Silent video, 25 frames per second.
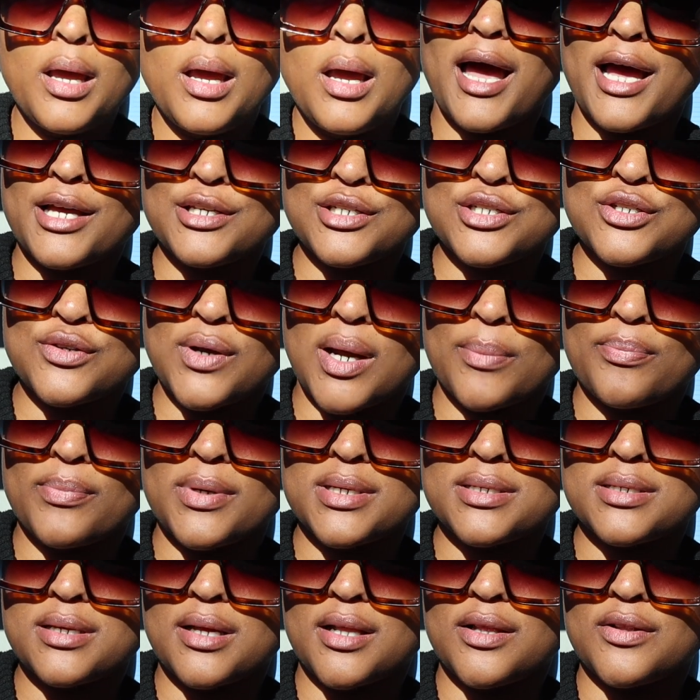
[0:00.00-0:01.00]
I just grabbed
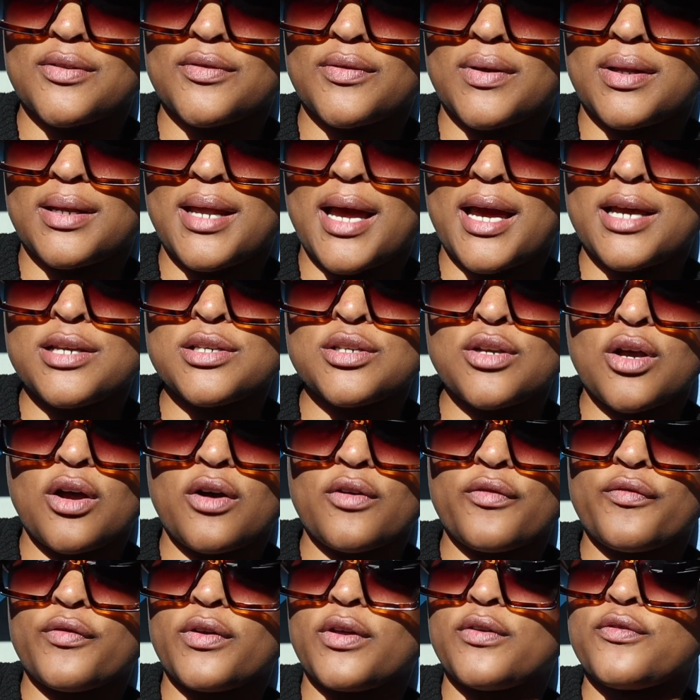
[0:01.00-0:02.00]
myself an iced
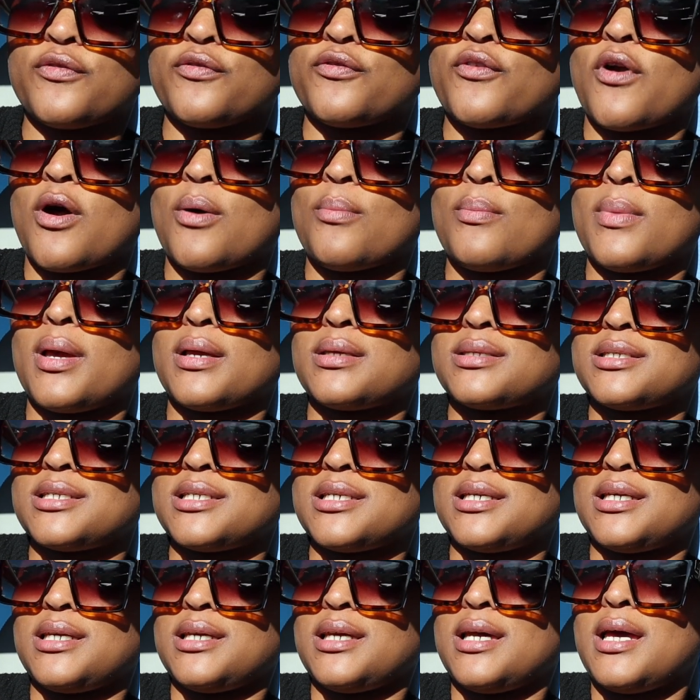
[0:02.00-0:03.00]
coffee from
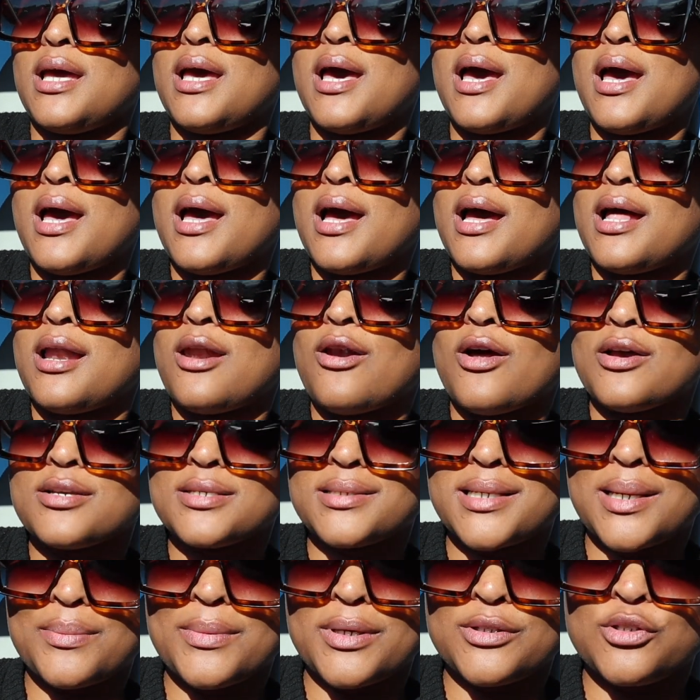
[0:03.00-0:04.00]
McD. Last
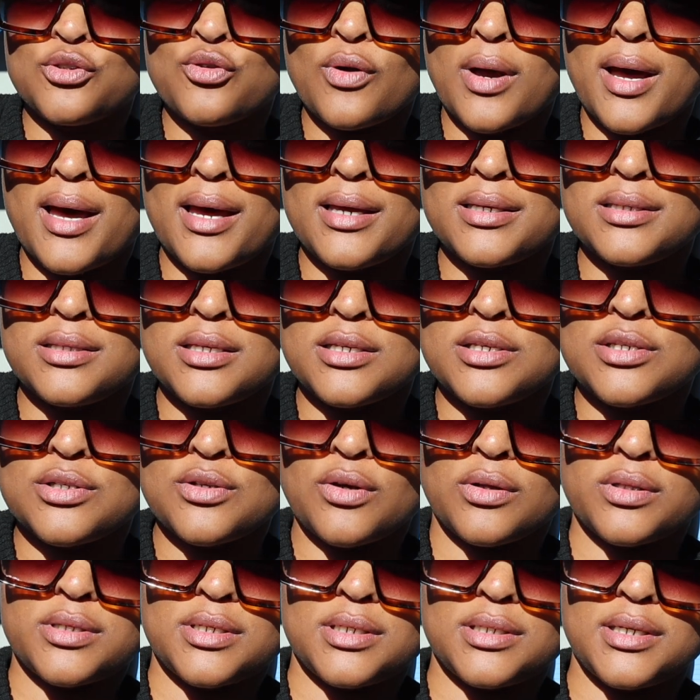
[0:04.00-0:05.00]
time I tried the
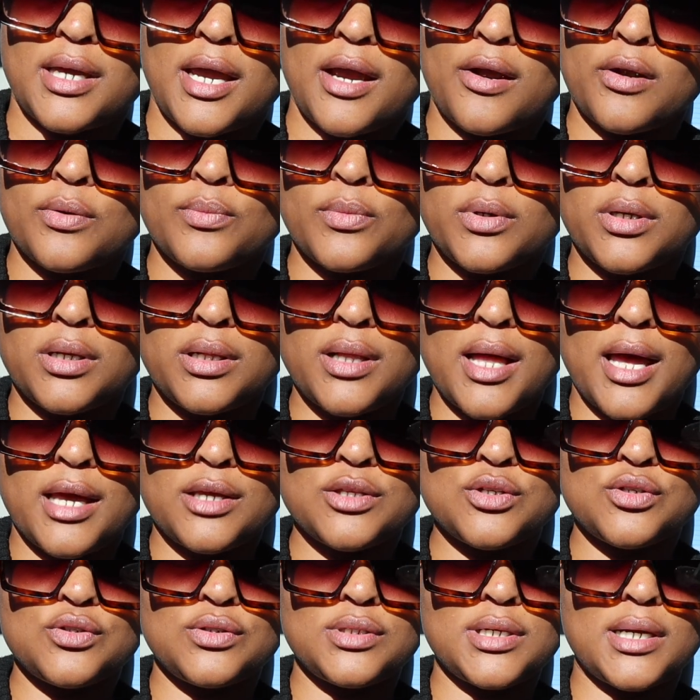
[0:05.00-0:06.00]
salted caramel
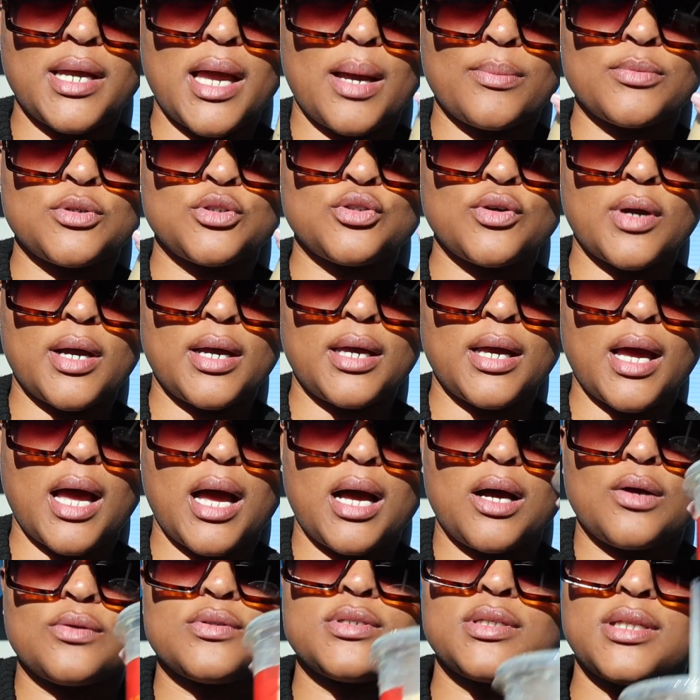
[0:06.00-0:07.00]
and today I'm trying
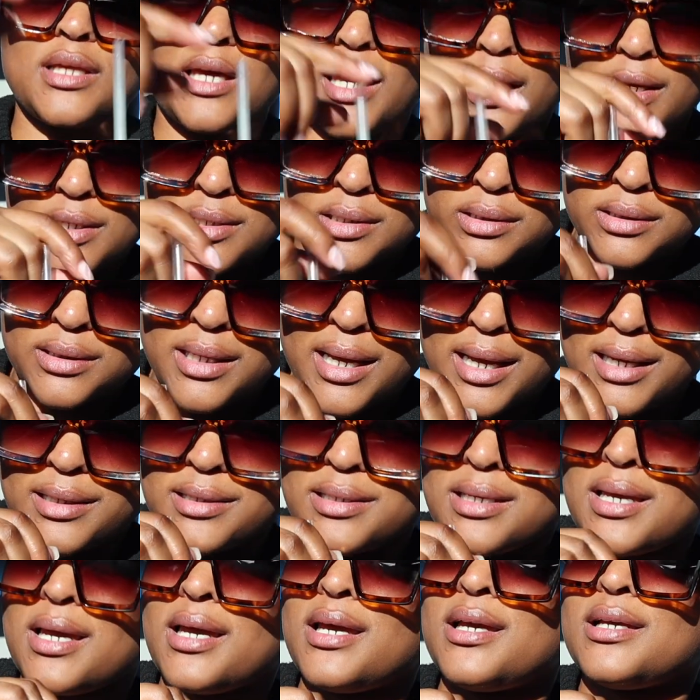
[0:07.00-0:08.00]
out the
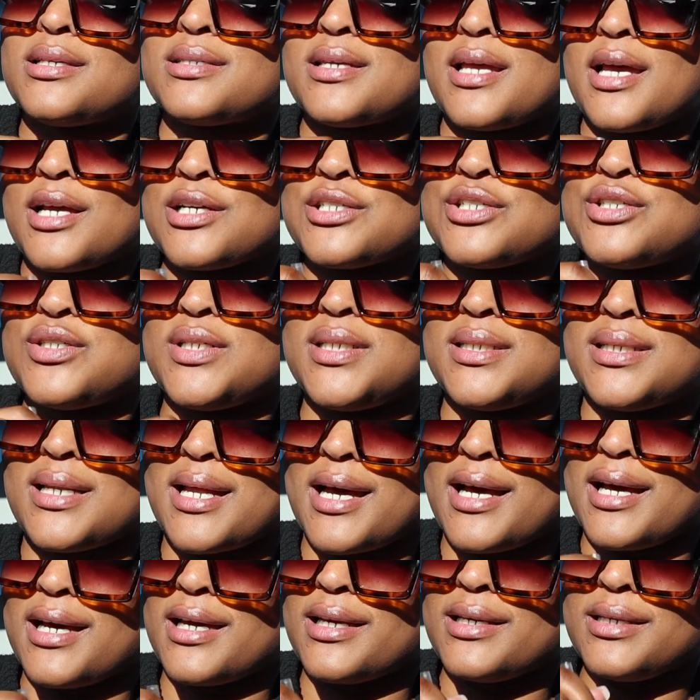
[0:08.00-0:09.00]
hazelnut. It's actually
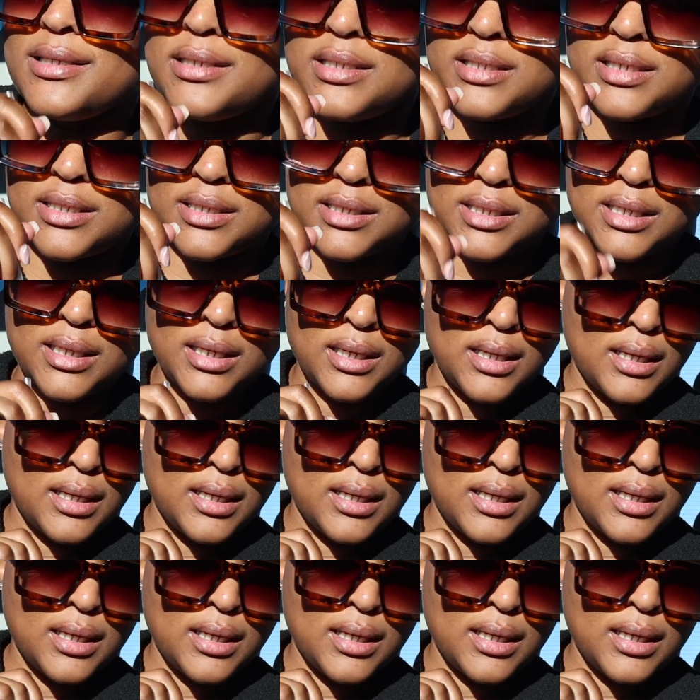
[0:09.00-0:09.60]
nice.